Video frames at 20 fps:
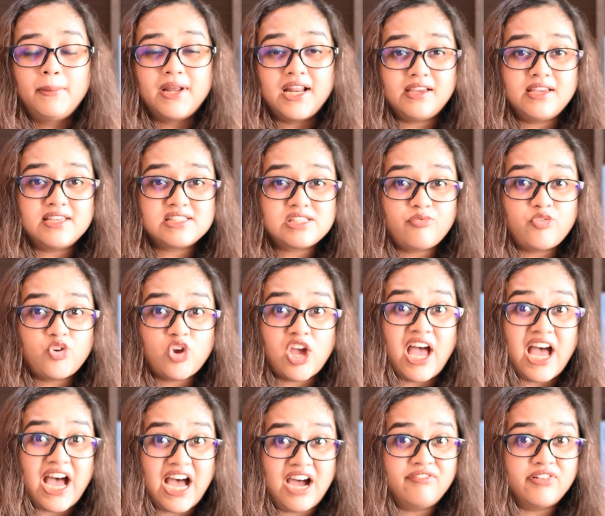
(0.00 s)
But I guess if you
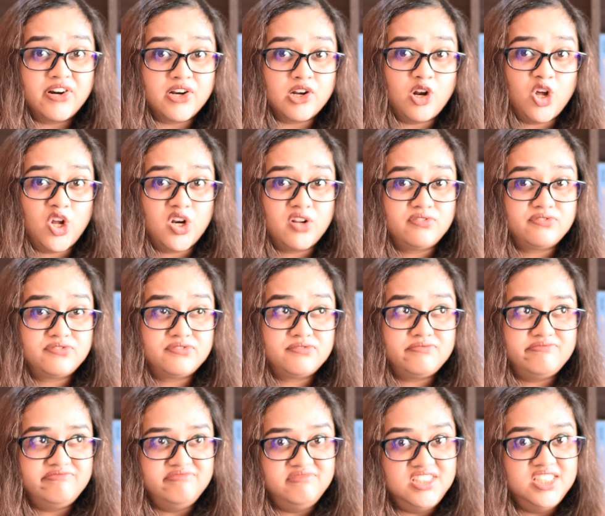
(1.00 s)
have read a lot of
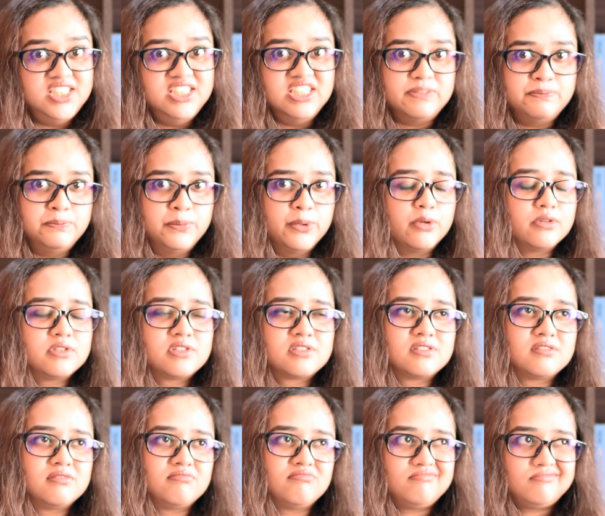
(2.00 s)
these
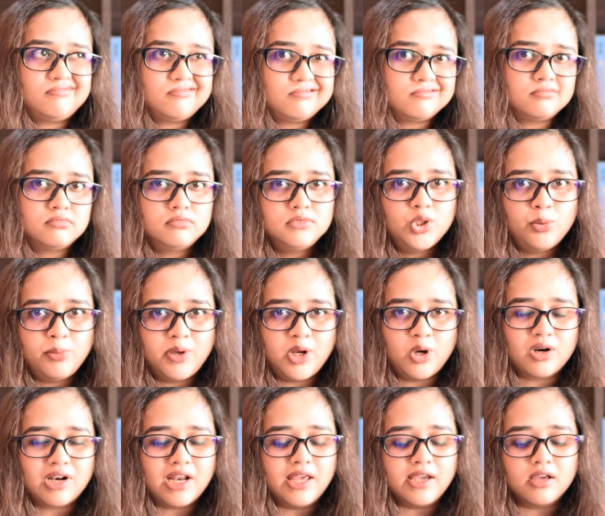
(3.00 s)
books, you may
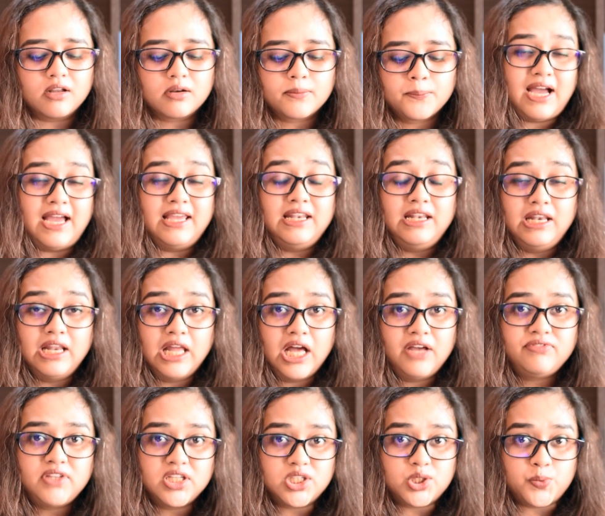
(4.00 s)
not like it. I
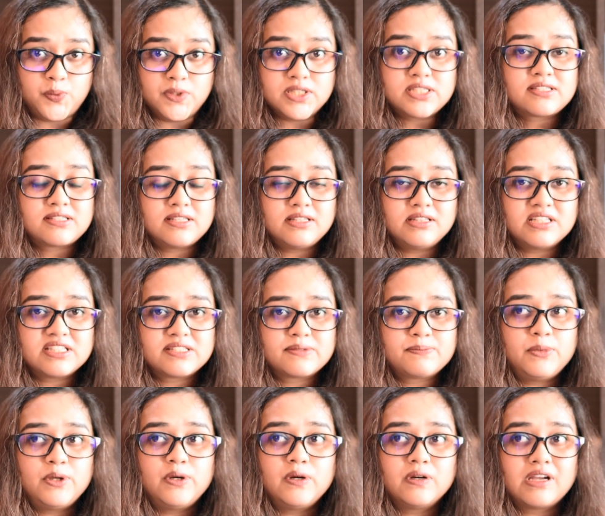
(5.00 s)
love the twists in this
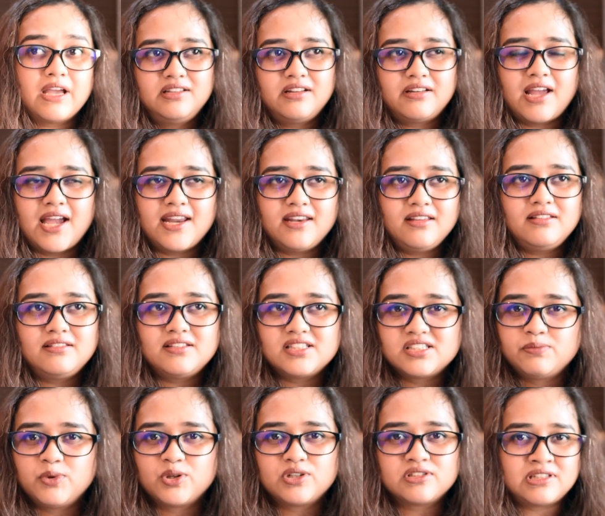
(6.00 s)
book. The writing in
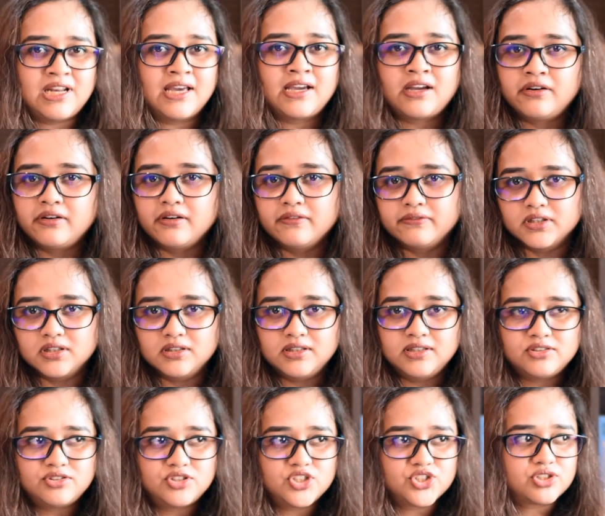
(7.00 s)
this book is like a river.
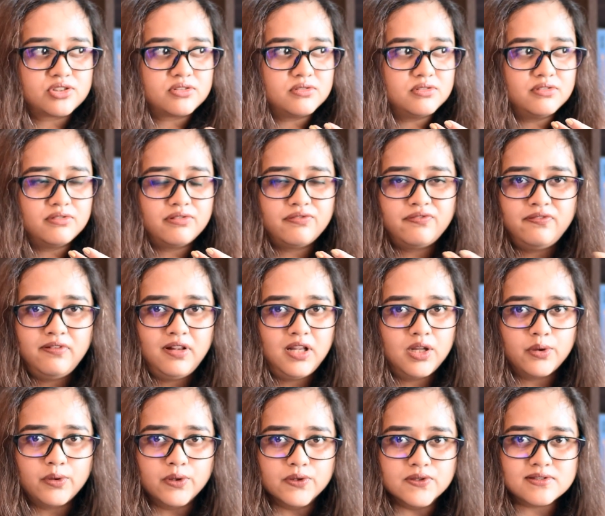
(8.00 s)
It just
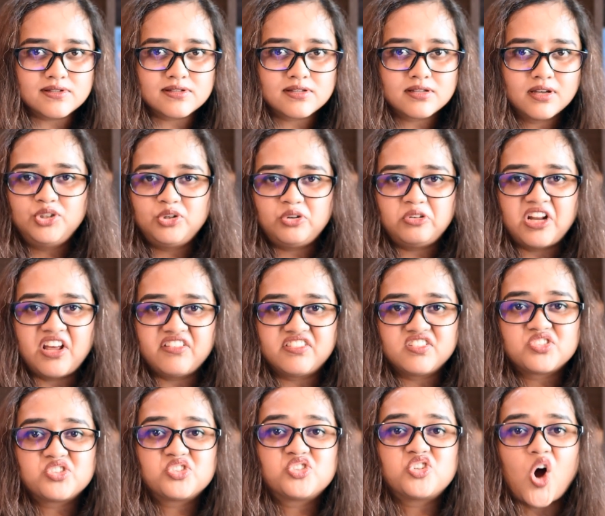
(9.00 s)
flows. You don't have
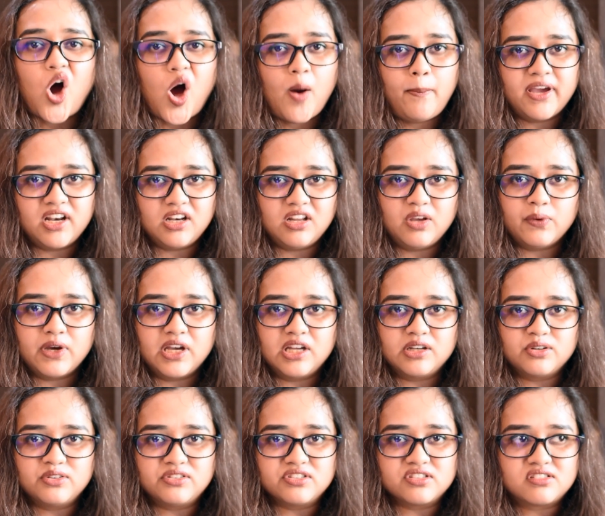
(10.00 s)
to stop anywhere
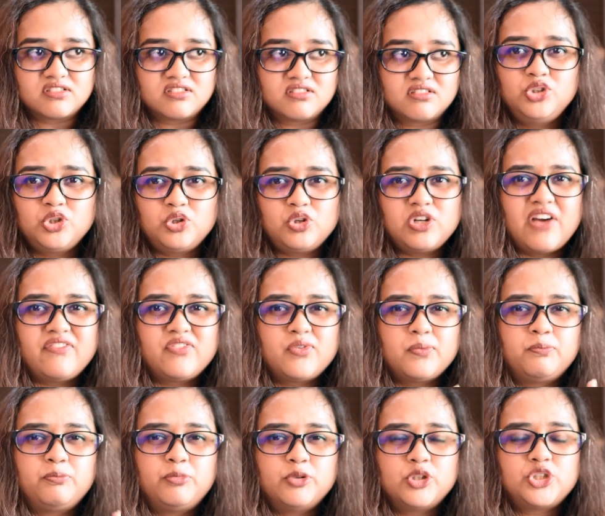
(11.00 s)
you don't have
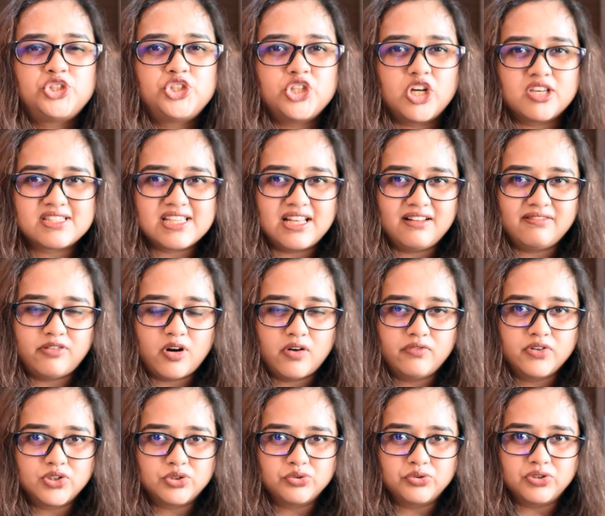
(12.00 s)
to push yourself
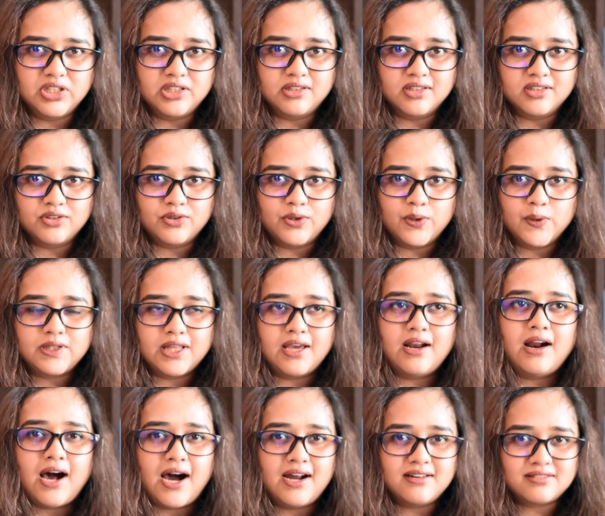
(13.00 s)
forward to read it,
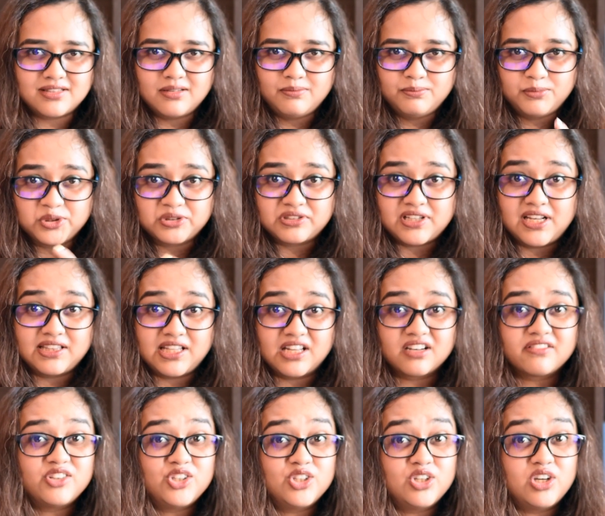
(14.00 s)
There are some books like
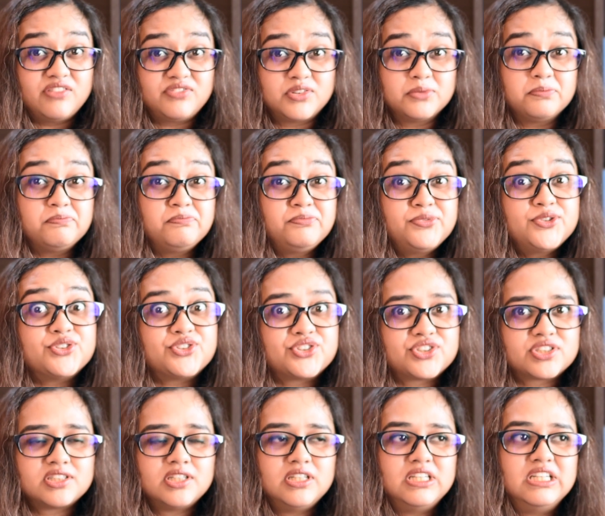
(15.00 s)
that where you have to
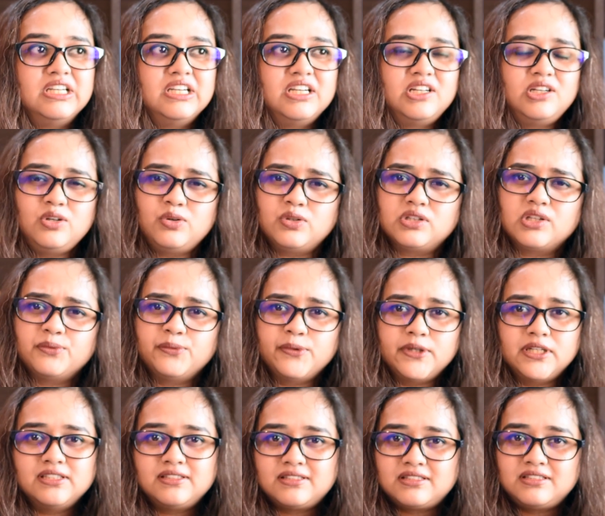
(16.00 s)
push. No, the
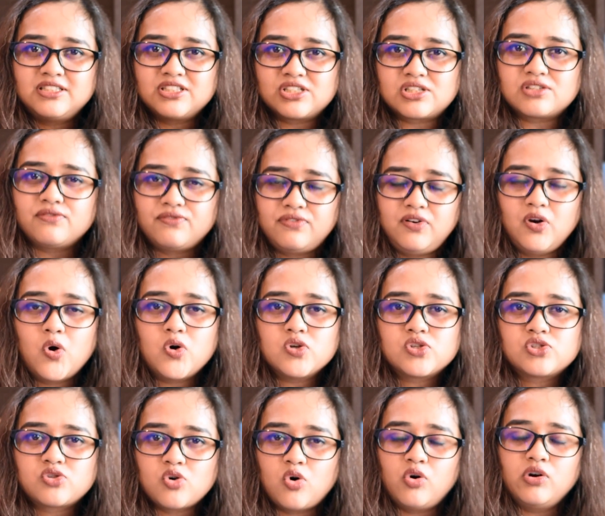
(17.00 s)
words just flow
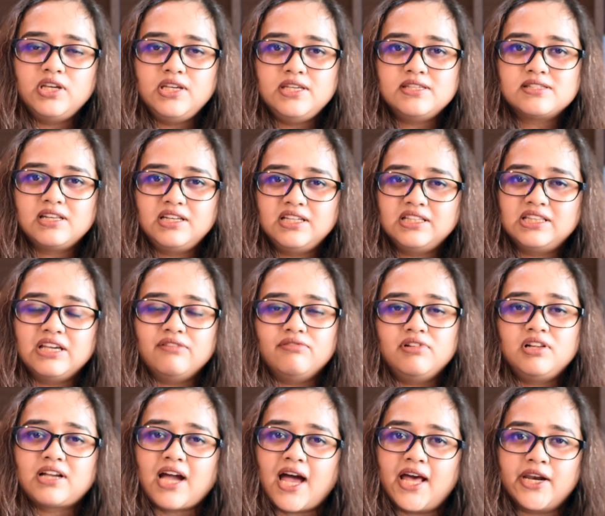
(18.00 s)
so easily, they
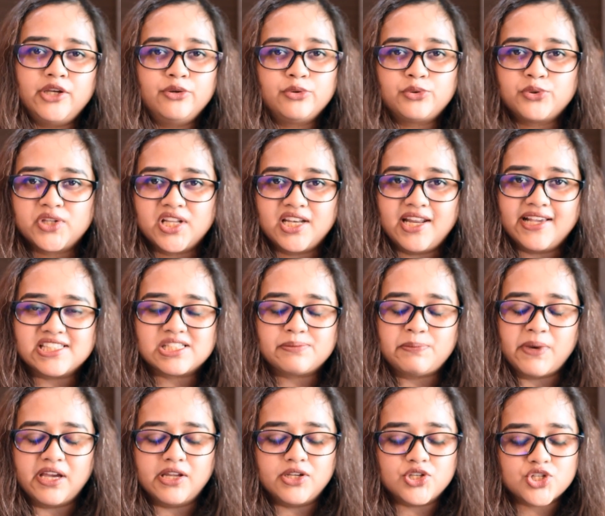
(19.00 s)
will carry you to the next
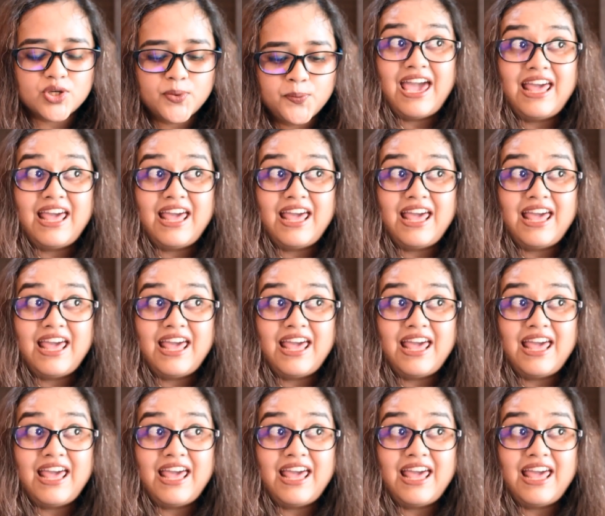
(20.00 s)
page.